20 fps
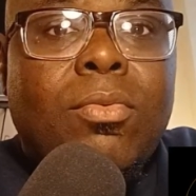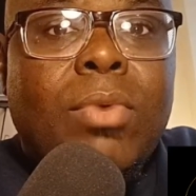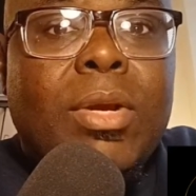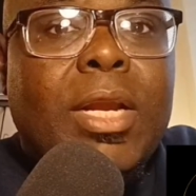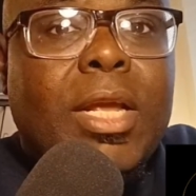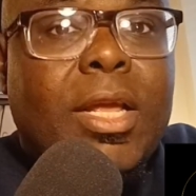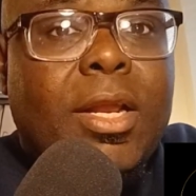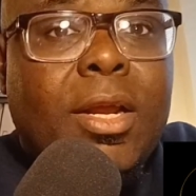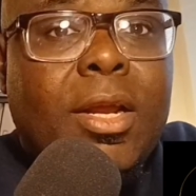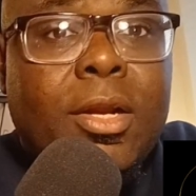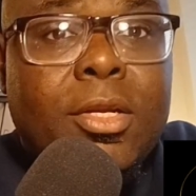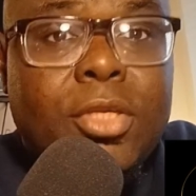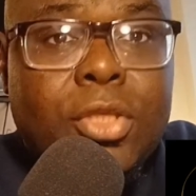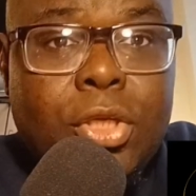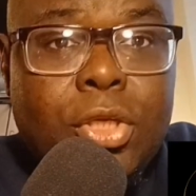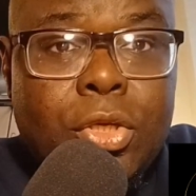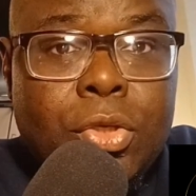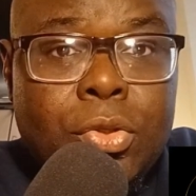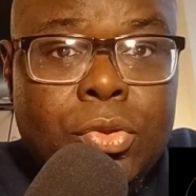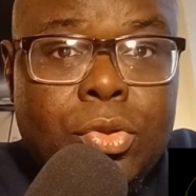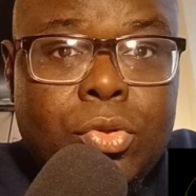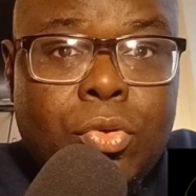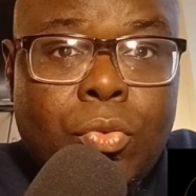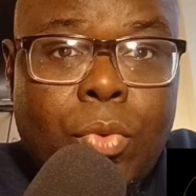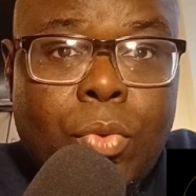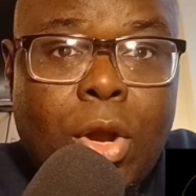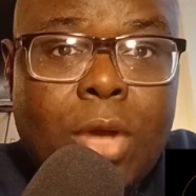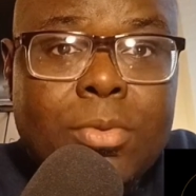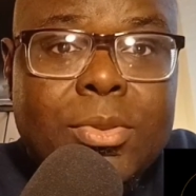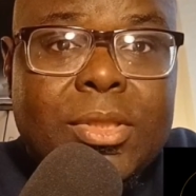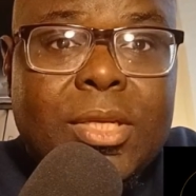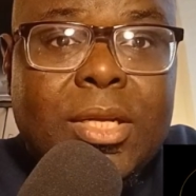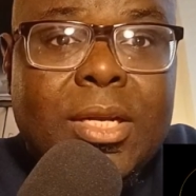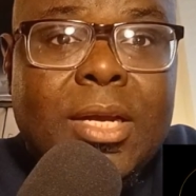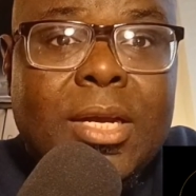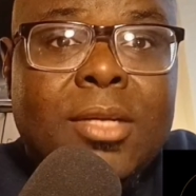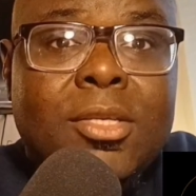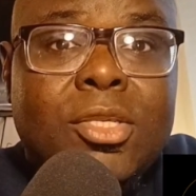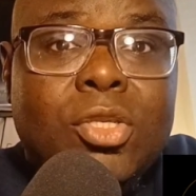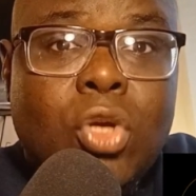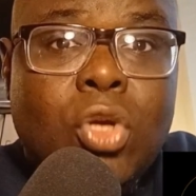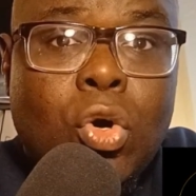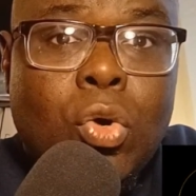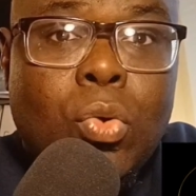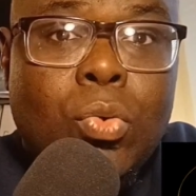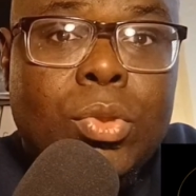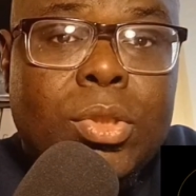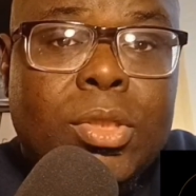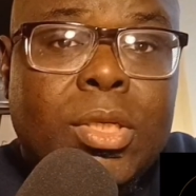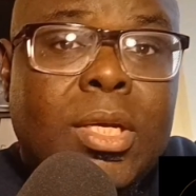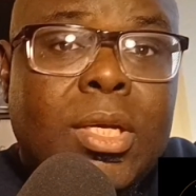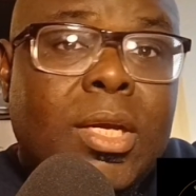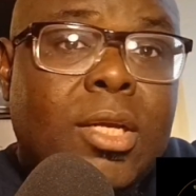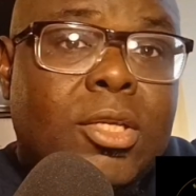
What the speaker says: when needing an excuse to rob Saddam's gold,